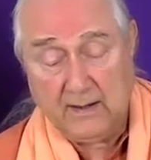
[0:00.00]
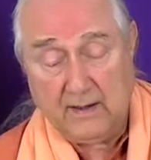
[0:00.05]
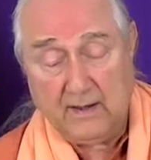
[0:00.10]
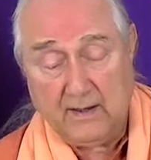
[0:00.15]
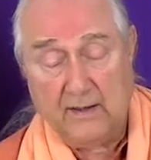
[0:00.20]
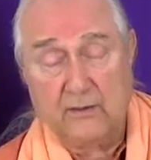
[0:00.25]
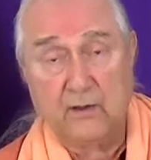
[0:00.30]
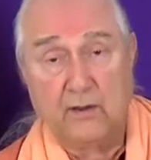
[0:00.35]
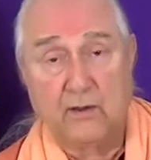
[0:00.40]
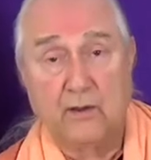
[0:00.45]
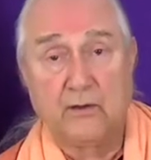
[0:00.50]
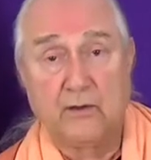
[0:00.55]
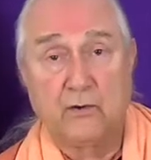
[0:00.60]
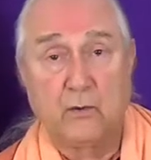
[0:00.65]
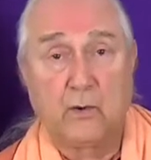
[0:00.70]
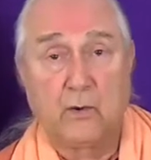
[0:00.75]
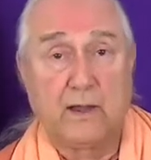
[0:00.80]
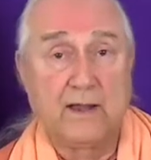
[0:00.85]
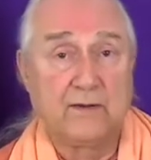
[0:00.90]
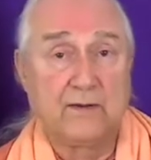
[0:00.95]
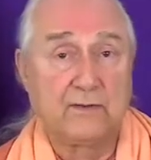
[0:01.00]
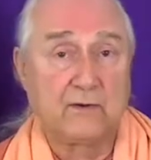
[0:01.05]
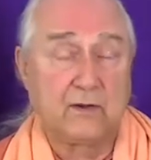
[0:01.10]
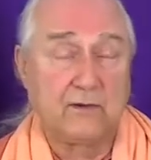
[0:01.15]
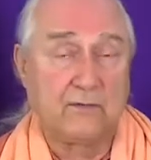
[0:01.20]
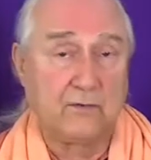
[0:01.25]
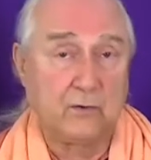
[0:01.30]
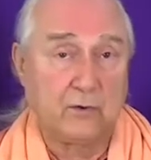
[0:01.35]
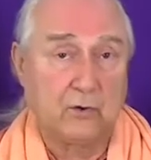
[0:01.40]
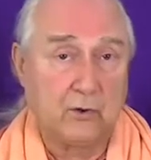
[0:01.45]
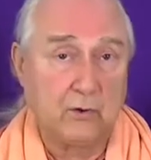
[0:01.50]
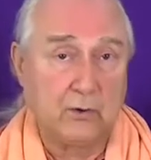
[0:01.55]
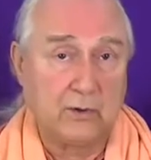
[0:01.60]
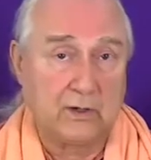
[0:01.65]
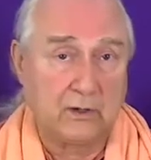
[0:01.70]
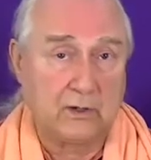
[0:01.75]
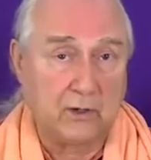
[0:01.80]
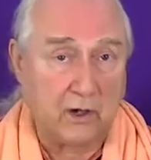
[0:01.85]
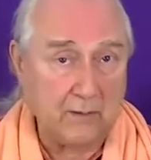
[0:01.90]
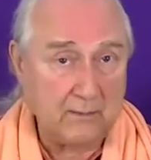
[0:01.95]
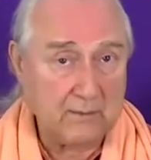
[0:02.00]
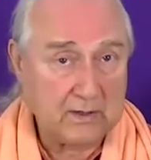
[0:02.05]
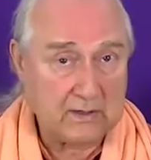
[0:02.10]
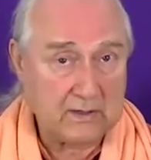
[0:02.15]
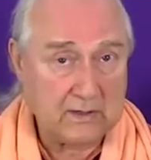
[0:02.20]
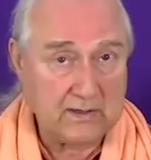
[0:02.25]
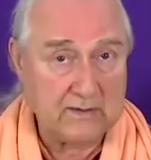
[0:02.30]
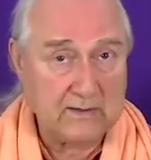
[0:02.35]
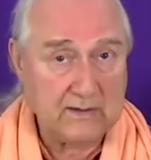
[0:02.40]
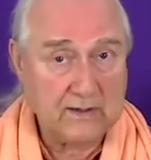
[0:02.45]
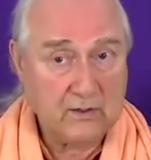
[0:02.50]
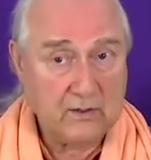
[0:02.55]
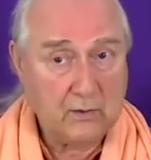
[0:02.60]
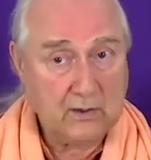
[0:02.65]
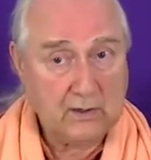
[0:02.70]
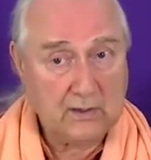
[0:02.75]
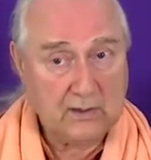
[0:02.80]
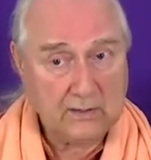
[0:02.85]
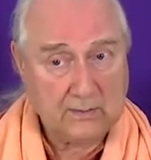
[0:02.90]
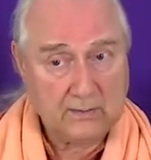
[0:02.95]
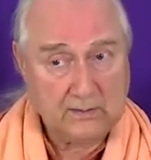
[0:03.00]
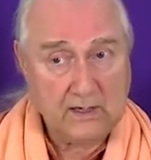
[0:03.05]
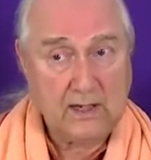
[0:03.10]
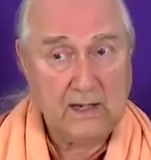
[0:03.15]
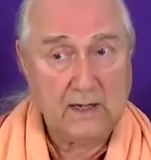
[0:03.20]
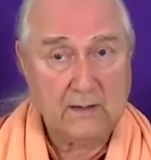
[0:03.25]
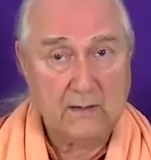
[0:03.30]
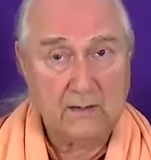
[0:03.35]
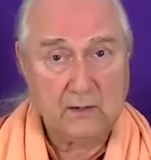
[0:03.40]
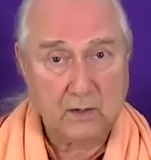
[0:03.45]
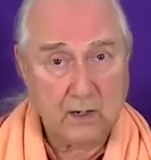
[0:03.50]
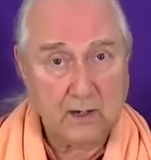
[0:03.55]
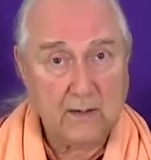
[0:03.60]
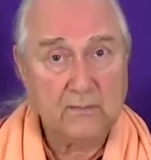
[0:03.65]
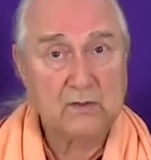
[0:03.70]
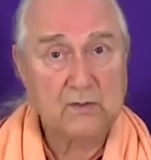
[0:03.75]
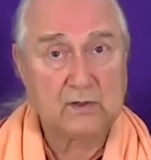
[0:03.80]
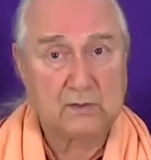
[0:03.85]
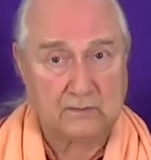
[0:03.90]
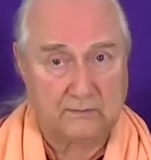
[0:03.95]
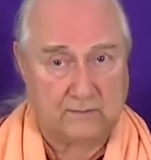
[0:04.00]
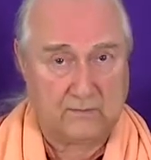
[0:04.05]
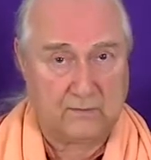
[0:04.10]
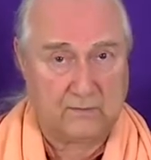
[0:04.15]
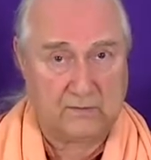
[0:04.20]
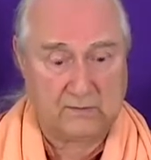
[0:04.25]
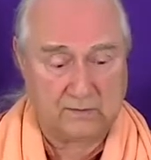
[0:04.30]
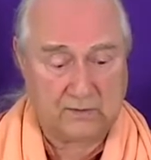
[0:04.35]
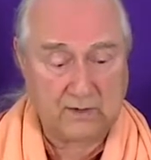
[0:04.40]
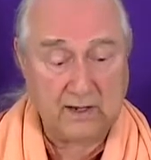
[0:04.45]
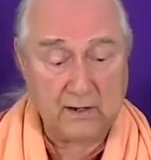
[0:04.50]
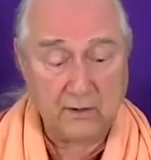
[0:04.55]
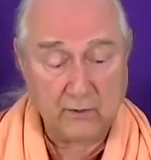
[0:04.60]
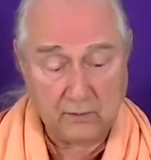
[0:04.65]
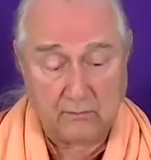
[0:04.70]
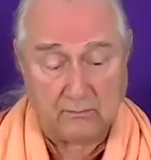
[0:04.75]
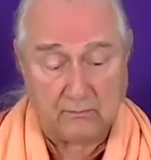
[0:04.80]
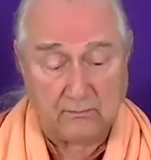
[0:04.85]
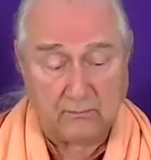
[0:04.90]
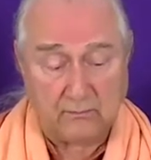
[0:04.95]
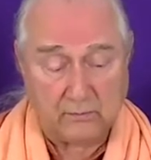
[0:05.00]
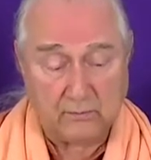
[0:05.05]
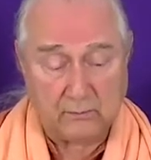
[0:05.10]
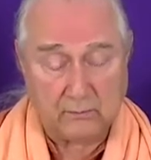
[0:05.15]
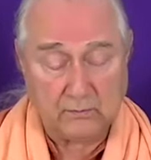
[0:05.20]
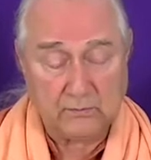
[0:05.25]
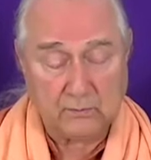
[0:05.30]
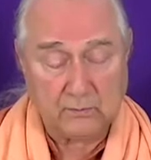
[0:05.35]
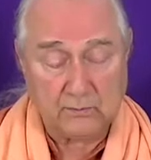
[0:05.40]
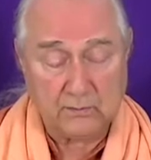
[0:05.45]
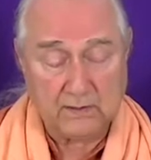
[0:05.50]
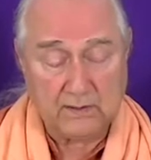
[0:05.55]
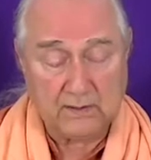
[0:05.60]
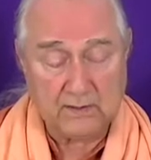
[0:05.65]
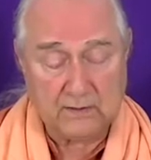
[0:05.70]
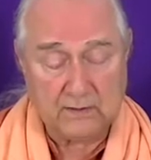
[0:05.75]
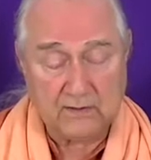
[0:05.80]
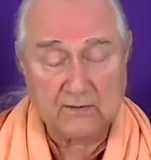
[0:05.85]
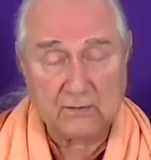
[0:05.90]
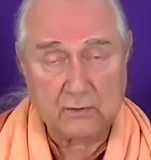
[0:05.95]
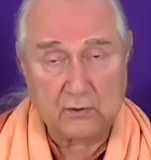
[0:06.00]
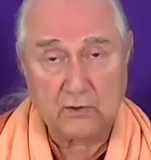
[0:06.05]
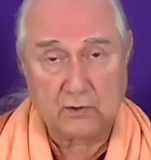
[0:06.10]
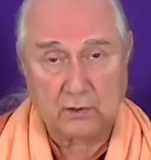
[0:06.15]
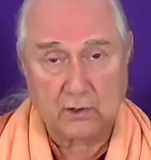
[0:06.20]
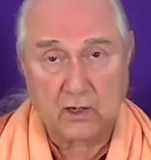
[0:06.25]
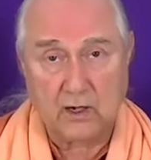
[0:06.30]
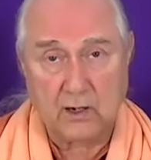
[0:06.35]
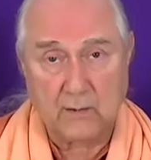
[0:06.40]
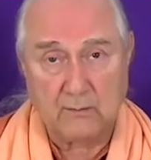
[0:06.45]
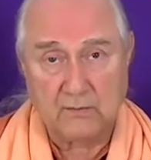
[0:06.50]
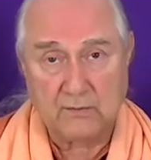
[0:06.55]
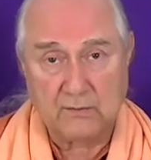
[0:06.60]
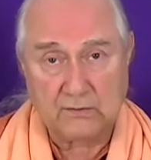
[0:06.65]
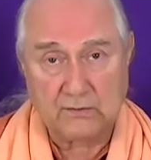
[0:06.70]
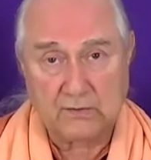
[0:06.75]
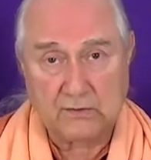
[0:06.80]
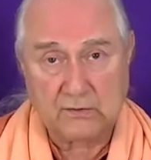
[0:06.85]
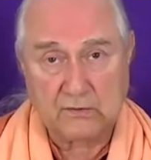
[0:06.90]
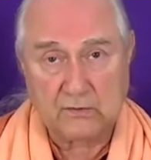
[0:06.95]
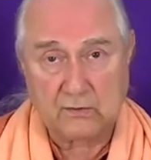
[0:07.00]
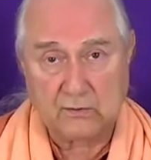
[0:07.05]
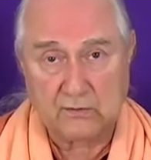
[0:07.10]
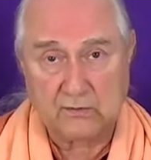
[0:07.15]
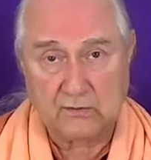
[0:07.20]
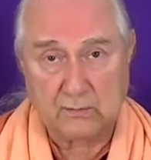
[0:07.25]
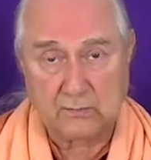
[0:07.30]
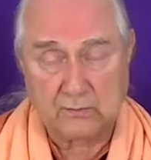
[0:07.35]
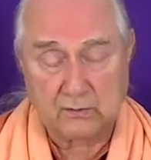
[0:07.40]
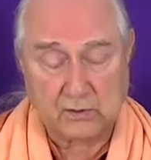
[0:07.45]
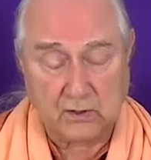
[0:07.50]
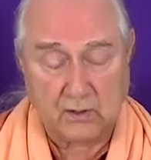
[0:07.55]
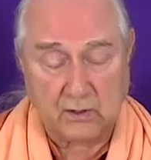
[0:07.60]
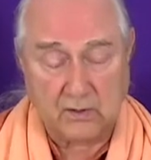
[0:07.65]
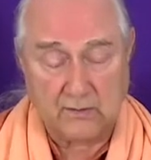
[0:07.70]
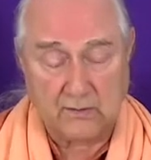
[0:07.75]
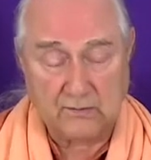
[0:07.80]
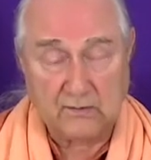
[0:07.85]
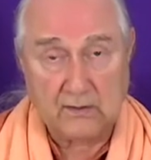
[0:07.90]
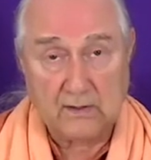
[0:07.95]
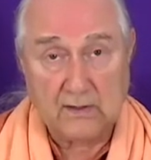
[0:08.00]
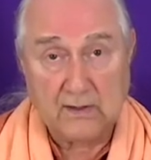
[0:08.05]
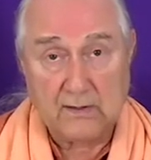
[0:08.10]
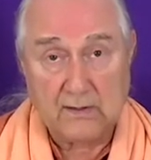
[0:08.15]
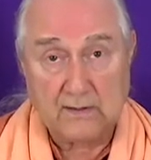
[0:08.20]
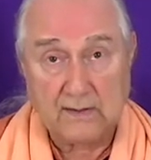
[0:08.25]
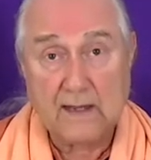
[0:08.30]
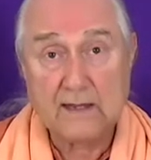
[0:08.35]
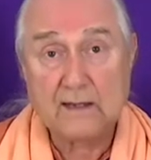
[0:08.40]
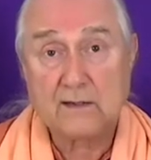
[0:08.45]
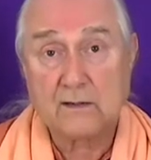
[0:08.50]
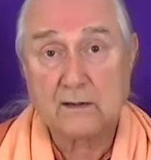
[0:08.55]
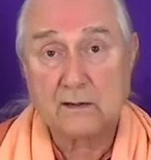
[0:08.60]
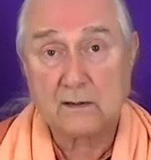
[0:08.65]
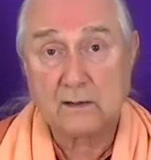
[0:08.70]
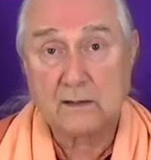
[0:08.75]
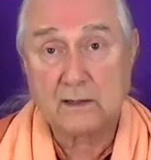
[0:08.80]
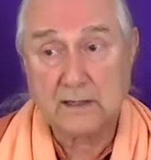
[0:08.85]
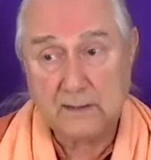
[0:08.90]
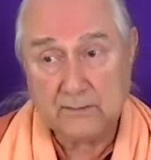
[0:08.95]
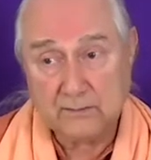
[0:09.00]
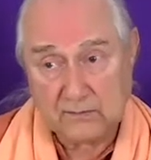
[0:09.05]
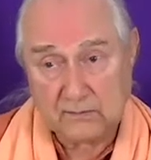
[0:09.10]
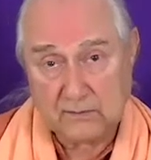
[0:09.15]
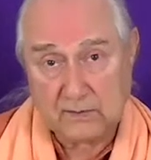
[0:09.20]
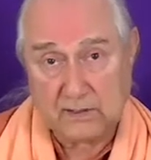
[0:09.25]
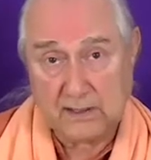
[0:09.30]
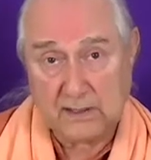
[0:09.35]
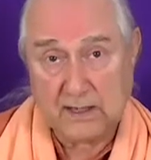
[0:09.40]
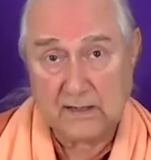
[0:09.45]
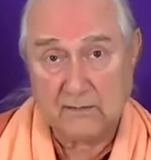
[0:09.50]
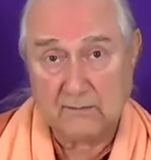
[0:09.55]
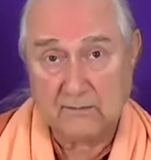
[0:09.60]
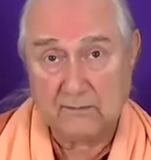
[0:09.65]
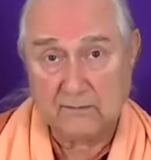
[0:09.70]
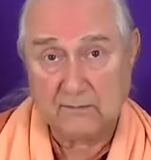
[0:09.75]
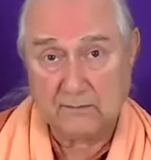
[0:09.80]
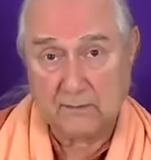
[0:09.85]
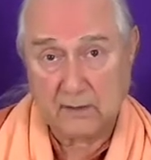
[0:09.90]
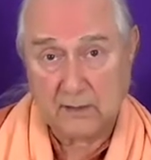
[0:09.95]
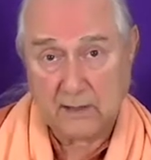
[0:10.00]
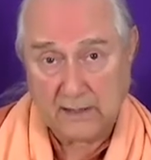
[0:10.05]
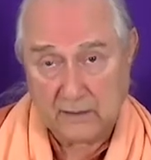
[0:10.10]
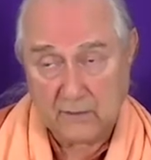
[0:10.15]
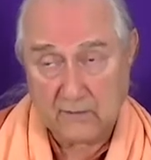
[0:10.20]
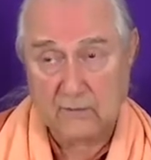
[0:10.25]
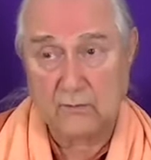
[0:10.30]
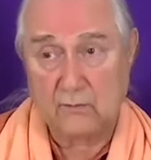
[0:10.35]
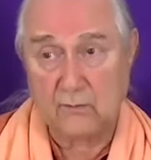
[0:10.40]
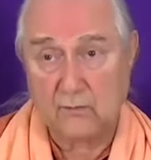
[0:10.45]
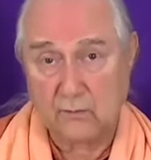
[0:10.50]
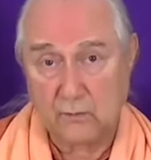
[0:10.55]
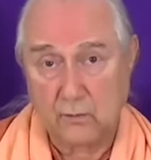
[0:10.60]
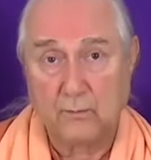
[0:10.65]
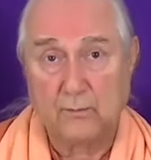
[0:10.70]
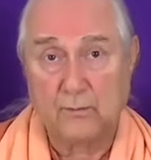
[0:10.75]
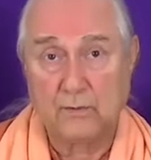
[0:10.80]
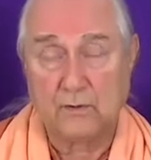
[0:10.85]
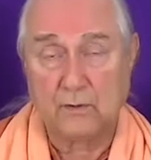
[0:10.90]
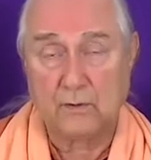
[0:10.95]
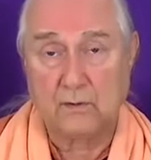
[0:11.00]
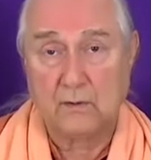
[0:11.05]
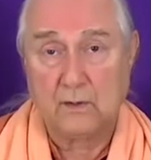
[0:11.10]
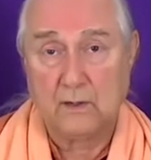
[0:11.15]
Otherwise, if you do it dharmically, then you can attain the object of your desire, which would be these good karmas and these good samskaras. That keeps the gate of higher truth open.